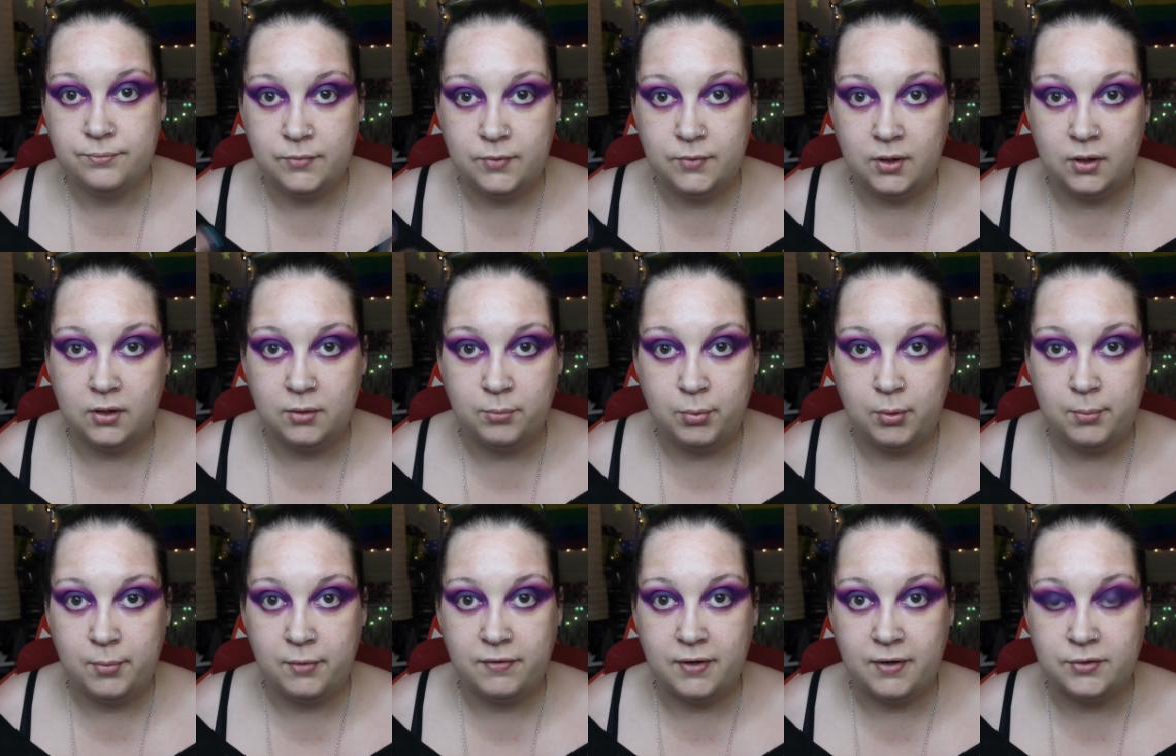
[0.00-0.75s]
Going to
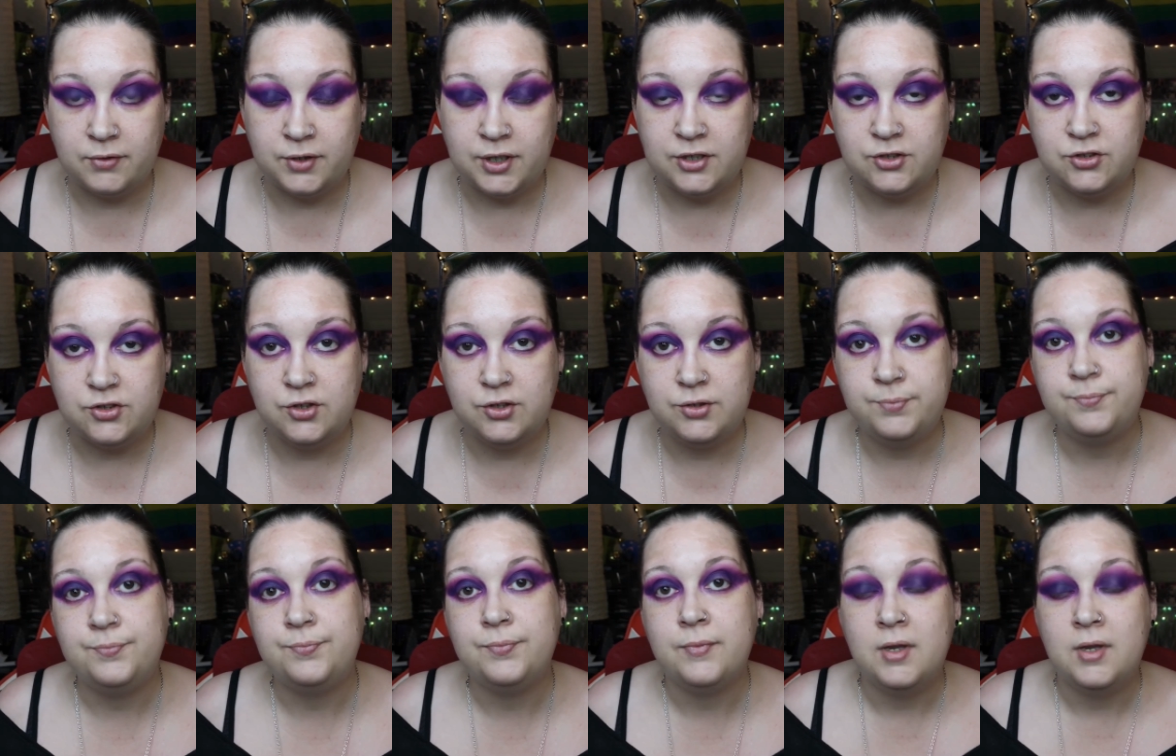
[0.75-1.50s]
put my foundation on,
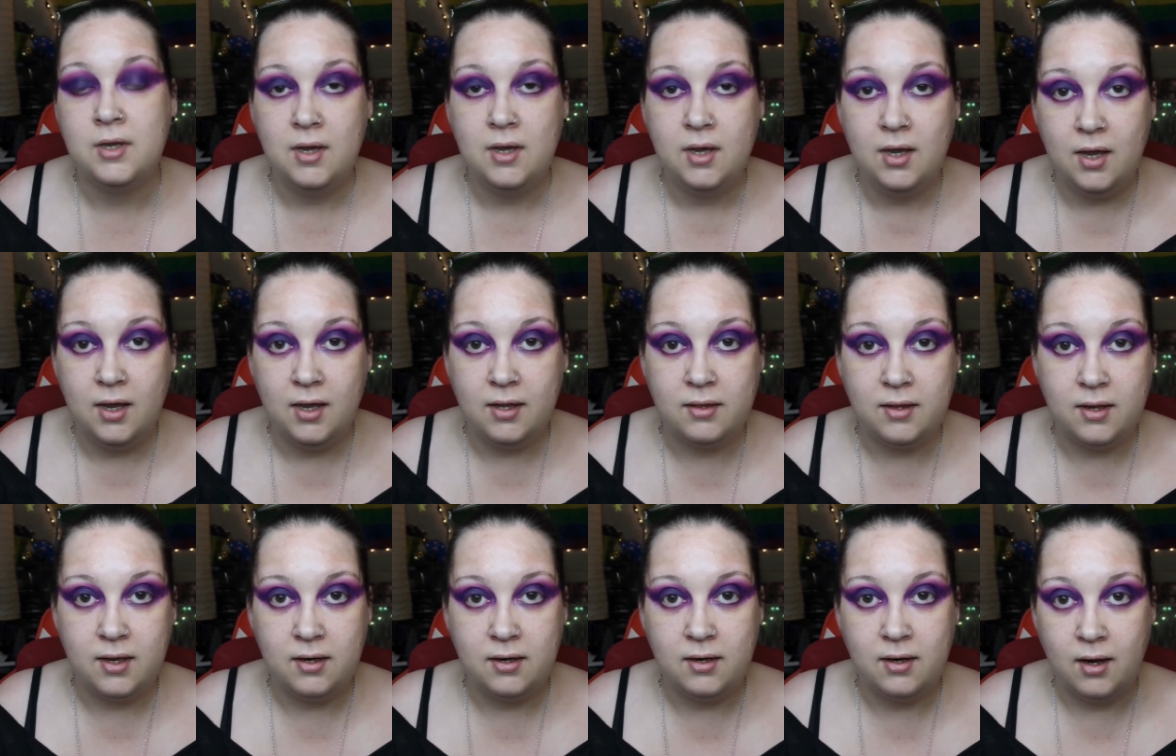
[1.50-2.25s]
and
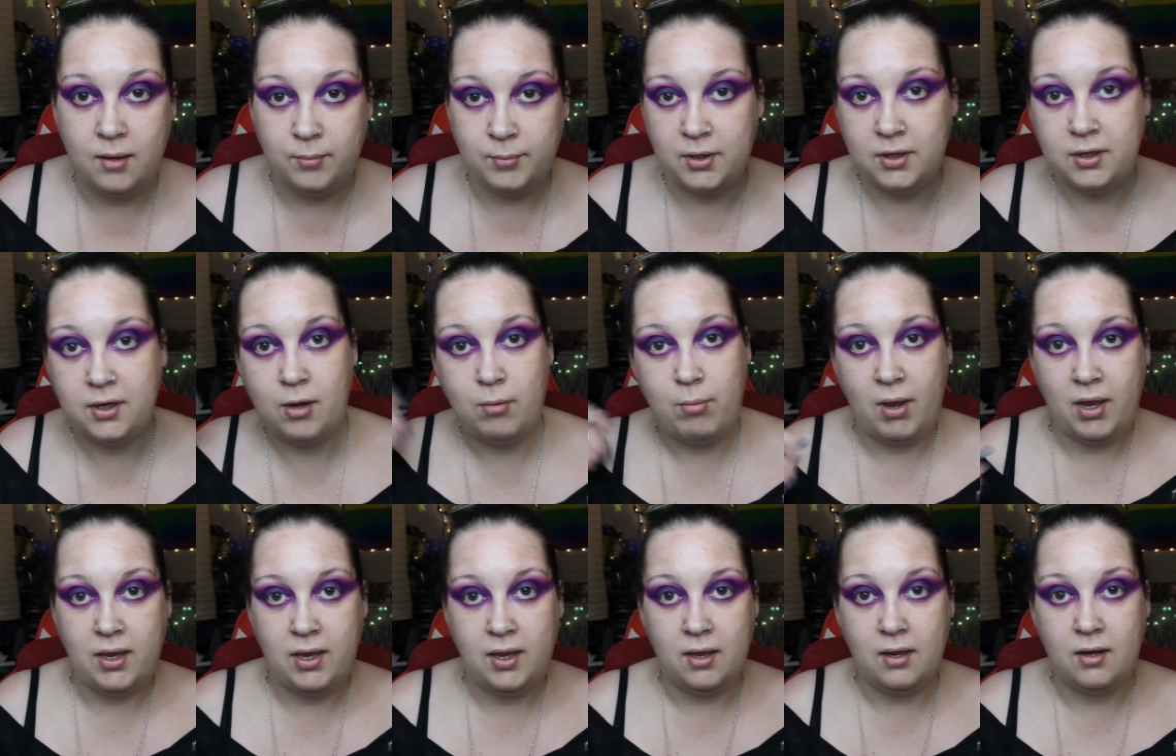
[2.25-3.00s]
then I'm going to go
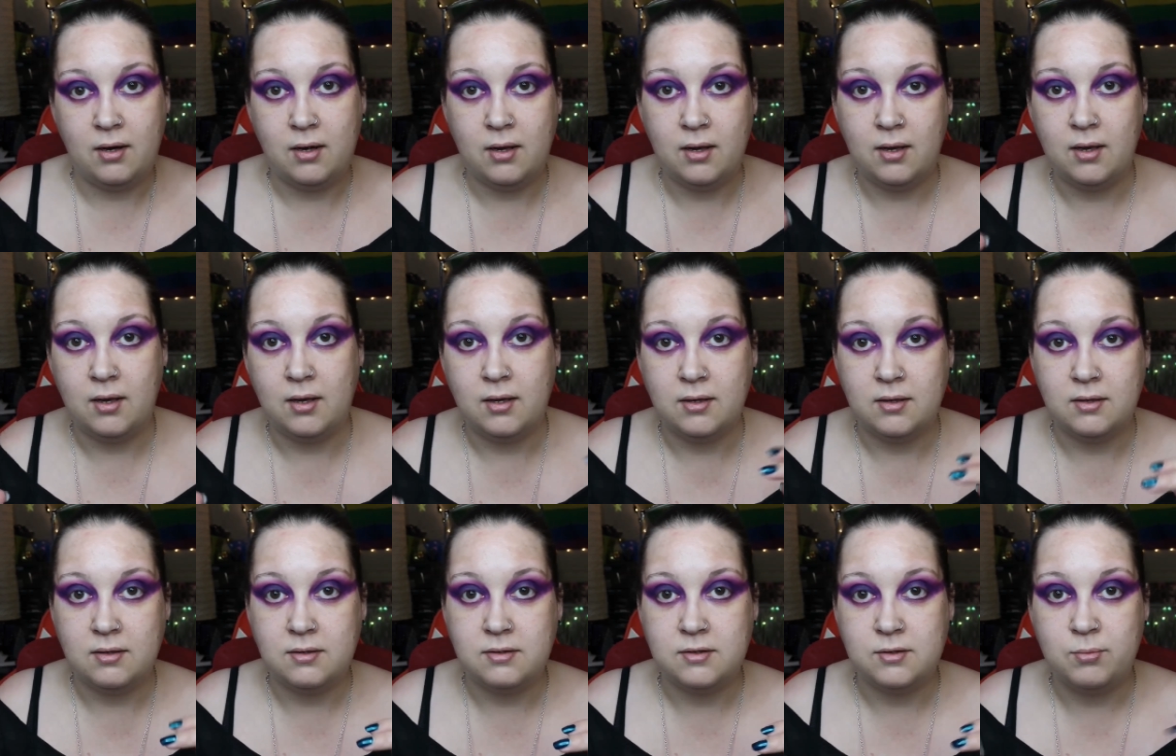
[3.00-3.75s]
back in
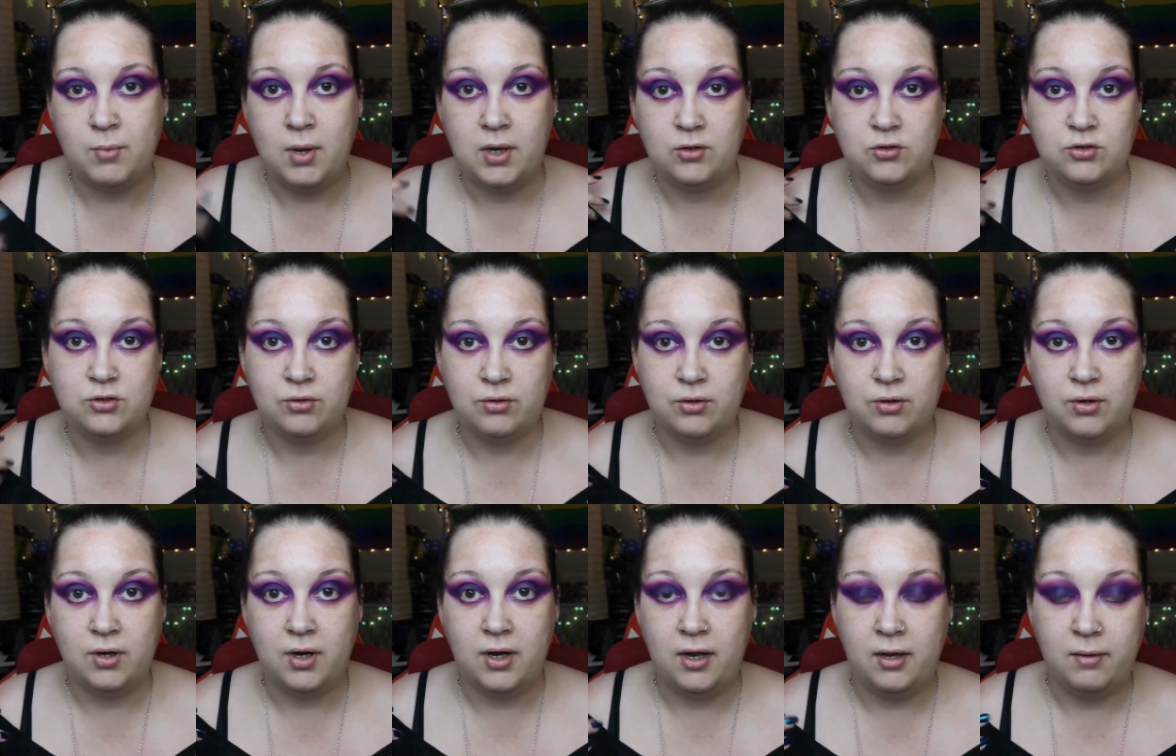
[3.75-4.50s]
and make
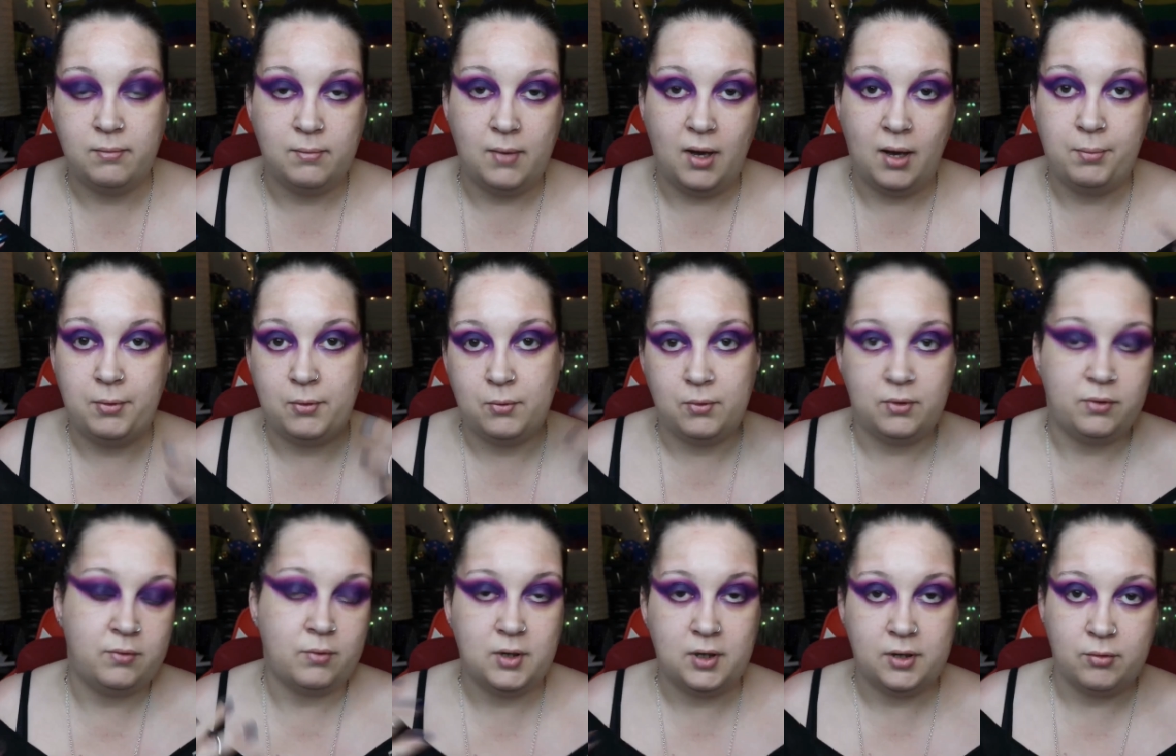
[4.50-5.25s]
sure I'm happy
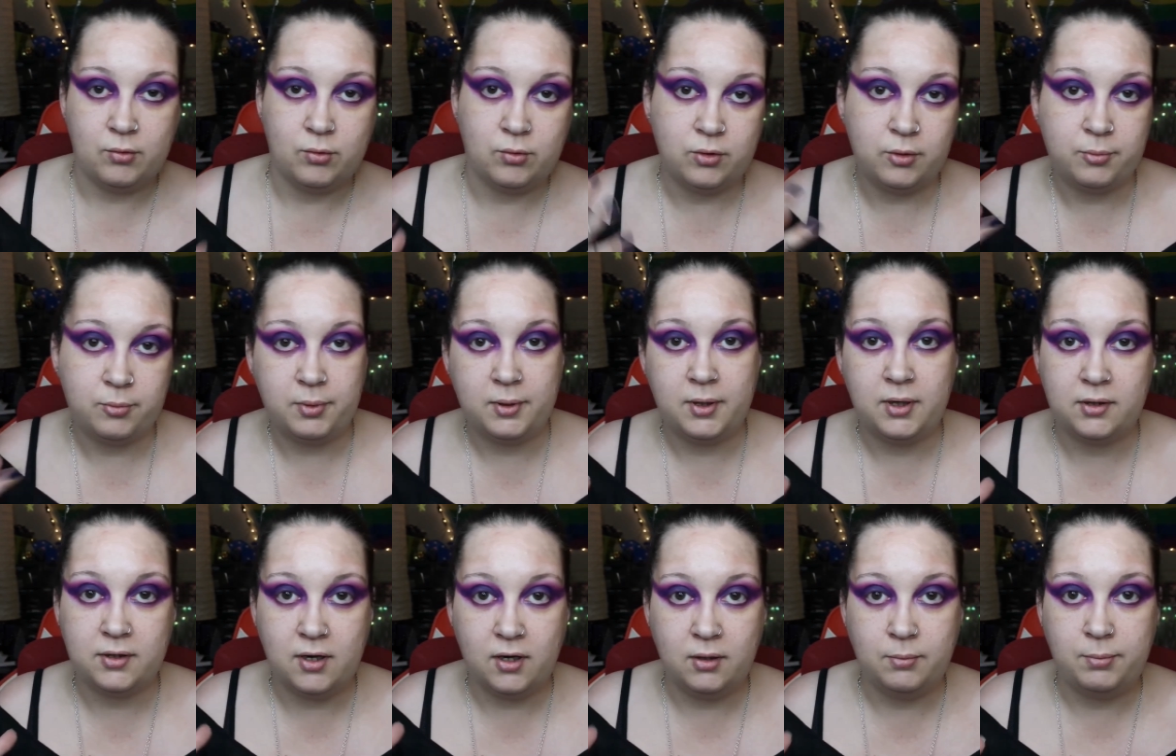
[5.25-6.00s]
with where all the
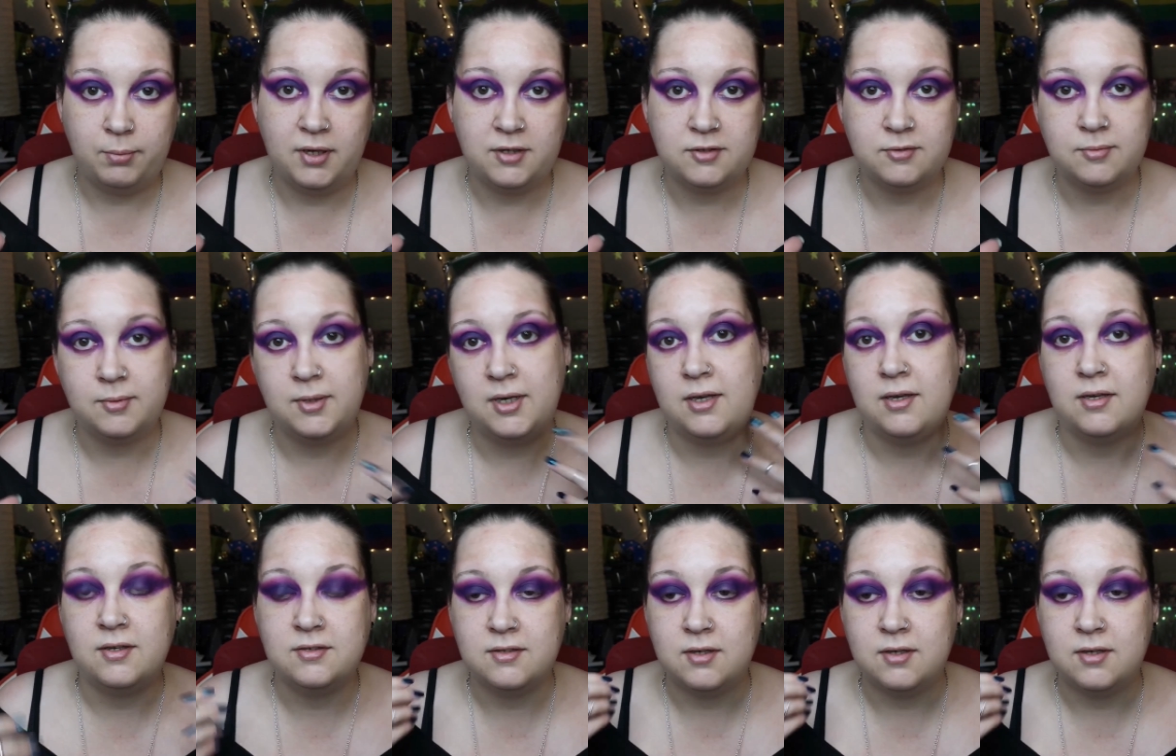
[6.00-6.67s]
colour placement is,